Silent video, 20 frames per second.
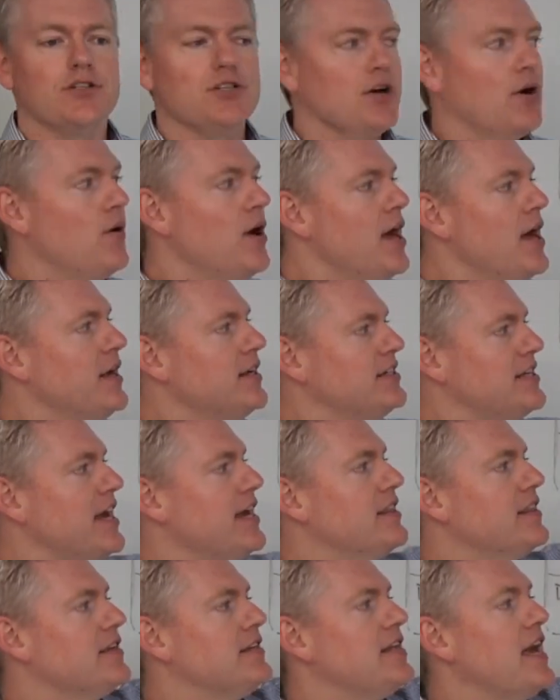So
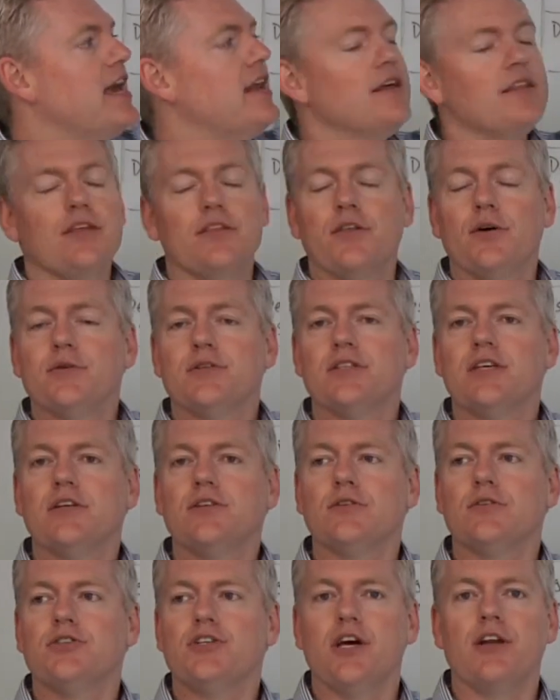take the data that those
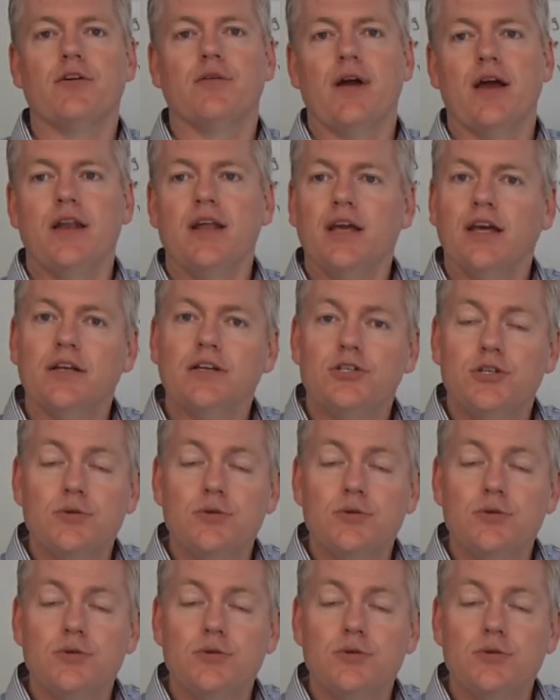things are generating and